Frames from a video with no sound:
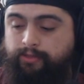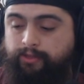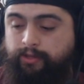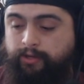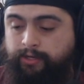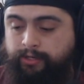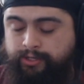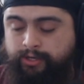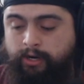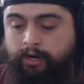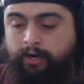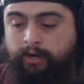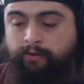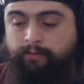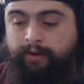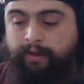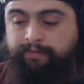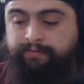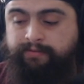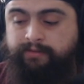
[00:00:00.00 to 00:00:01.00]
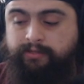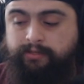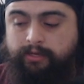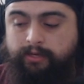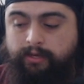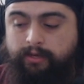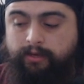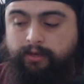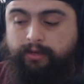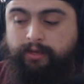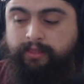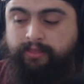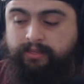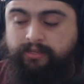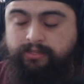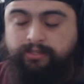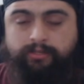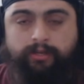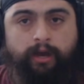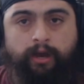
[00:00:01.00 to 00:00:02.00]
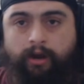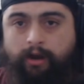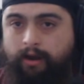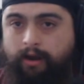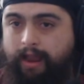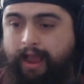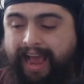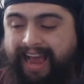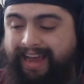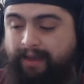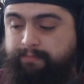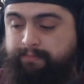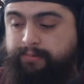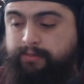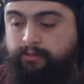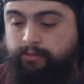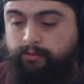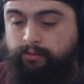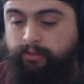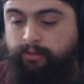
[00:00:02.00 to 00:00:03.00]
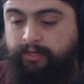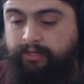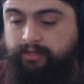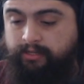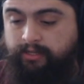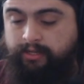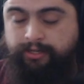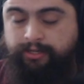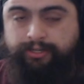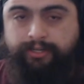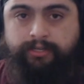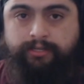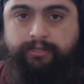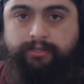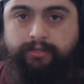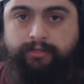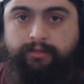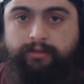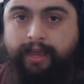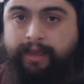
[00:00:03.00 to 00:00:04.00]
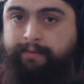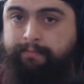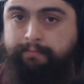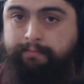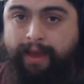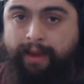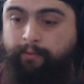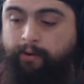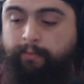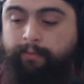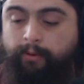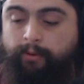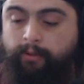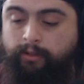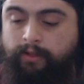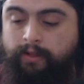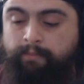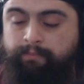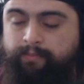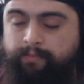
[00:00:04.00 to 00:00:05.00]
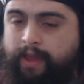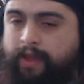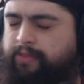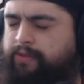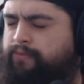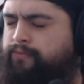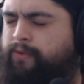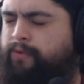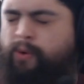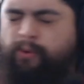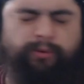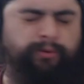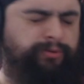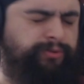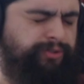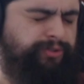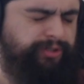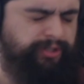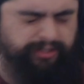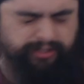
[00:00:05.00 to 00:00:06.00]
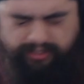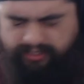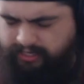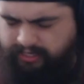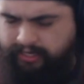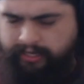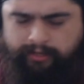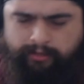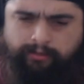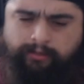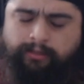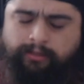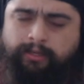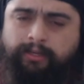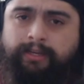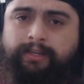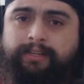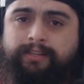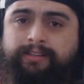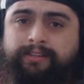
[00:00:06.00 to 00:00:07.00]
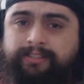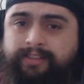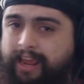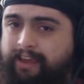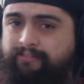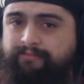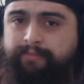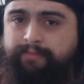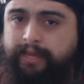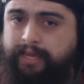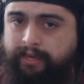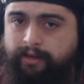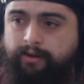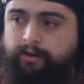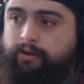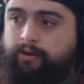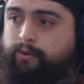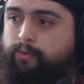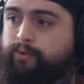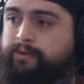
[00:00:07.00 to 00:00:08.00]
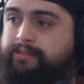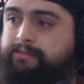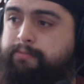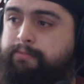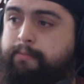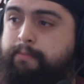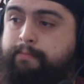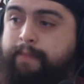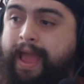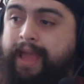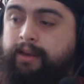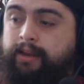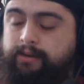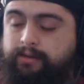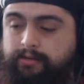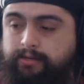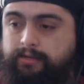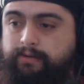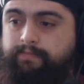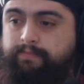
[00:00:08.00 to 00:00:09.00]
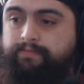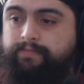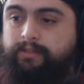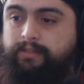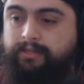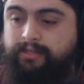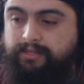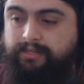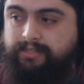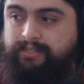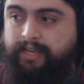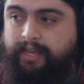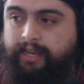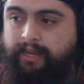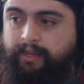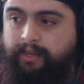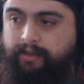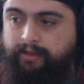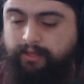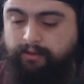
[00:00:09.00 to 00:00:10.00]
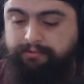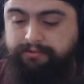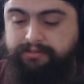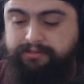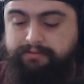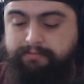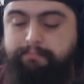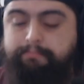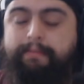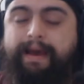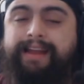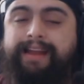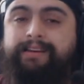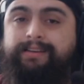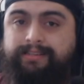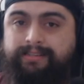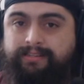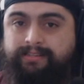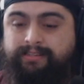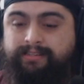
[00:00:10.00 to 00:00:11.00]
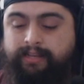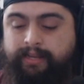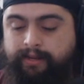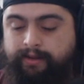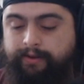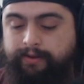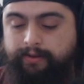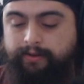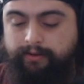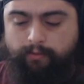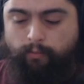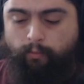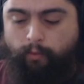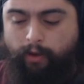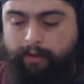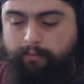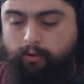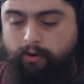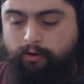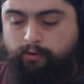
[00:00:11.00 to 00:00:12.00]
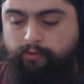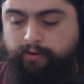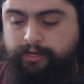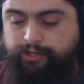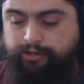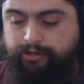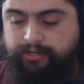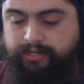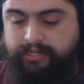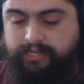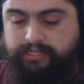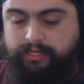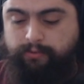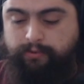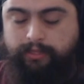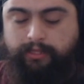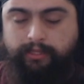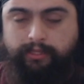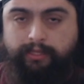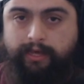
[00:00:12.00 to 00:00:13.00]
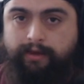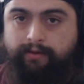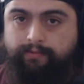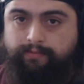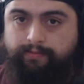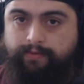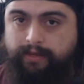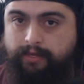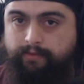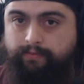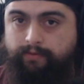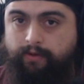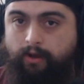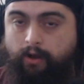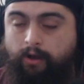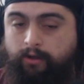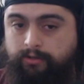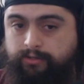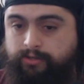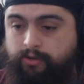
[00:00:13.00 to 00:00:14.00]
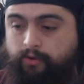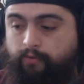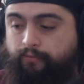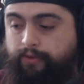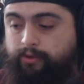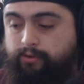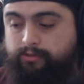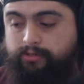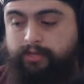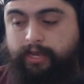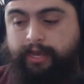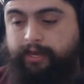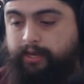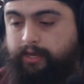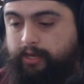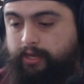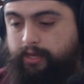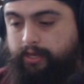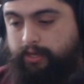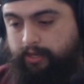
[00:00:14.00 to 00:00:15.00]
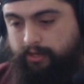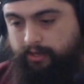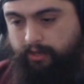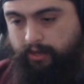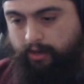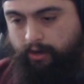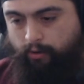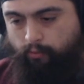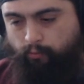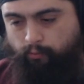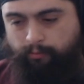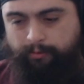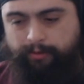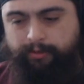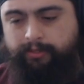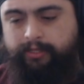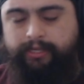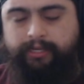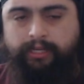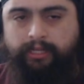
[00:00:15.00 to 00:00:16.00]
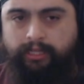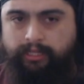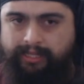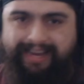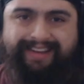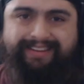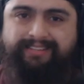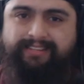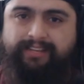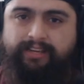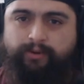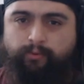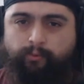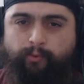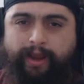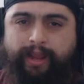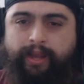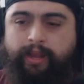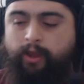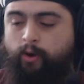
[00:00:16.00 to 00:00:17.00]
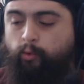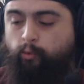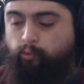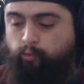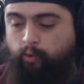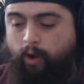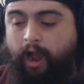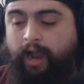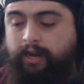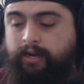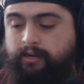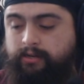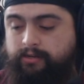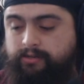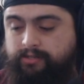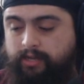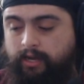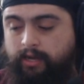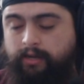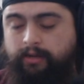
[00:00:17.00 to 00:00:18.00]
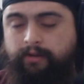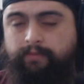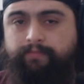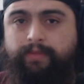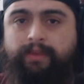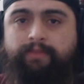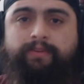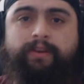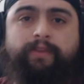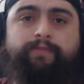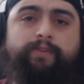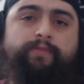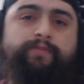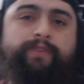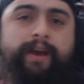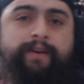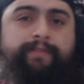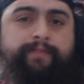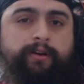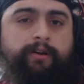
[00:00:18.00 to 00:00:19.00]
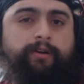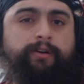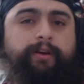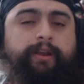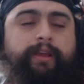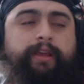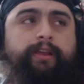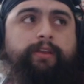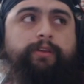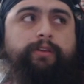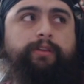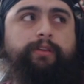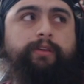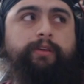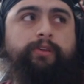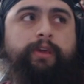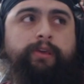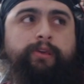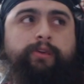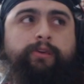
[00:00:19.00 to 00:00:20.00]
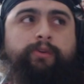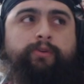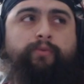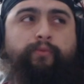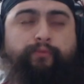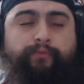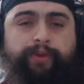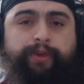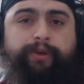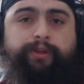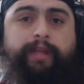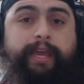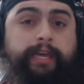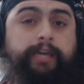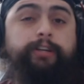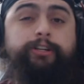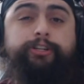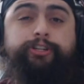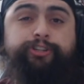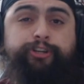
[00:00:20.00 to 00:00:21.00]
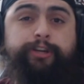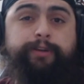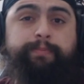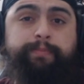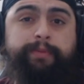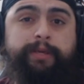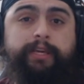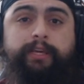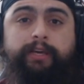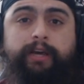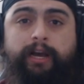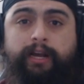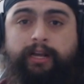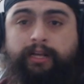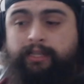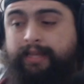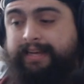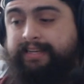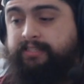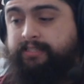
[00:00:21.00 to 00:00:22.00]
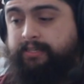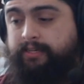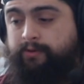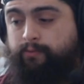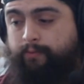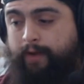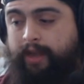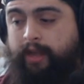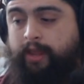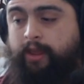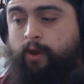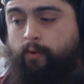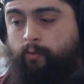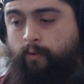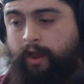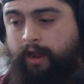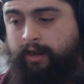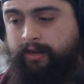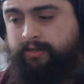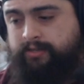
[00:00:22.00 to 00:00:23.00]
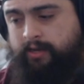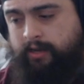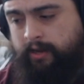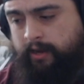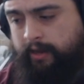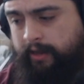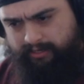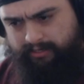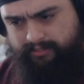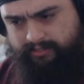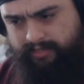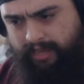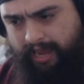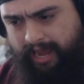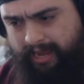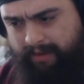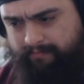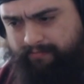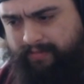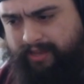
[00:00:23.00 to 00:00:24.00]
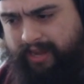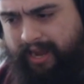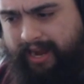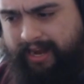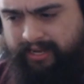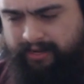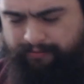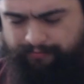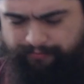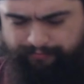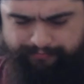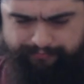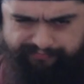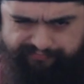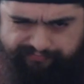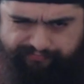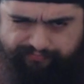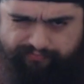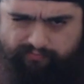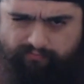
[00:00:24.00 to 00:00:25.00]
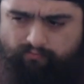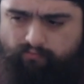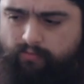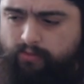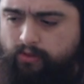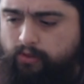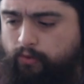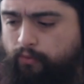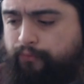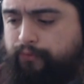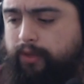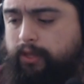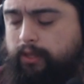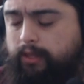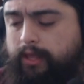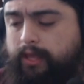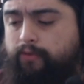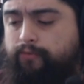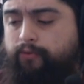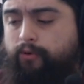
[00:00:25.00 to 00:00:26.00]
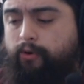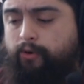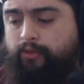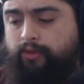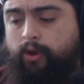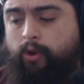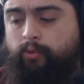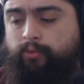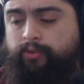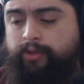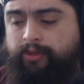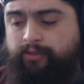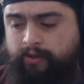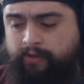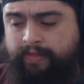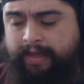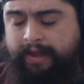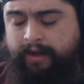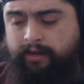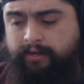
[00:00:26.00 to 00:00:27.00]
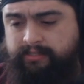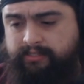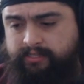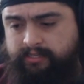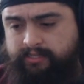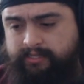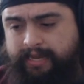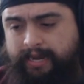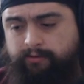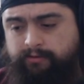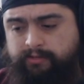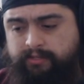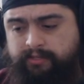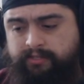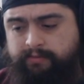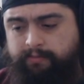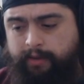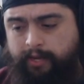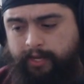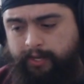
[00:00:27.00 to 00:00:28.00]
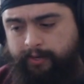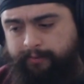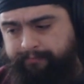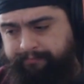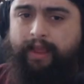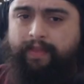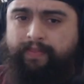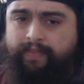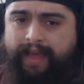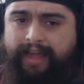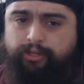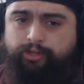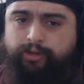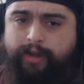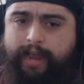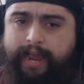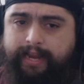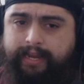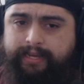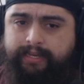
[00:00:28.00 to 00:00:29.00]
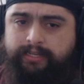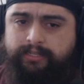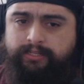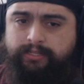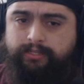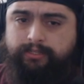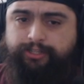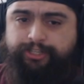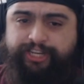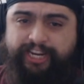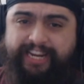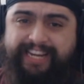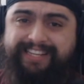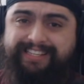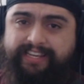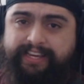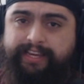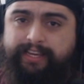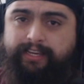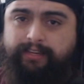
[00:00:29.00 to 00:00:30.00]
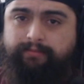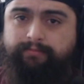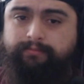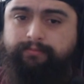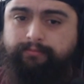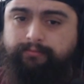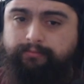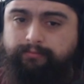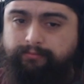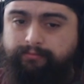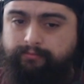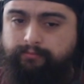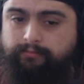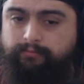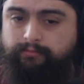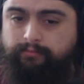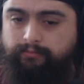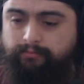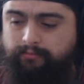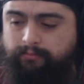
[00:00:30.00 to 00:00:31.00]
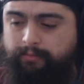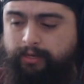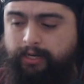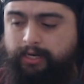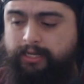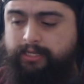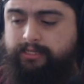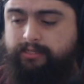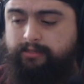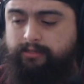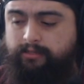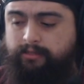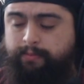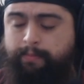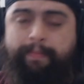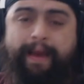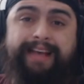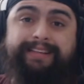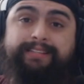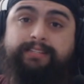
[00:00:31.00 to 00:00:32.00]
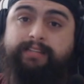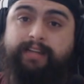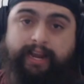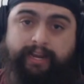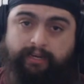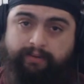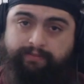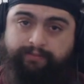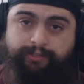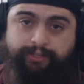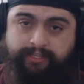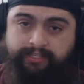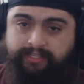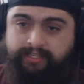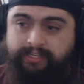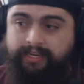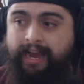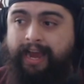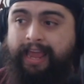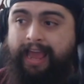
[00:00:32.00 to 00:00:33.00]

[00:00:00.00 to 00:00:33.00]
The guitar riffs in this song are absolutely delicious and memorable, and the vocals just kill. Dave McKinder was meant to sing. He was meant to sing. One More Creature, Dizzy with Love also feels like a really classic radio rock song. Even if you've never heard it, you feel like it should be a classic radio rock song. Same kind of feeling for The Only Thing That Haunts This House Is Me. And that track is cheesy, but it's the best kind of cheesy.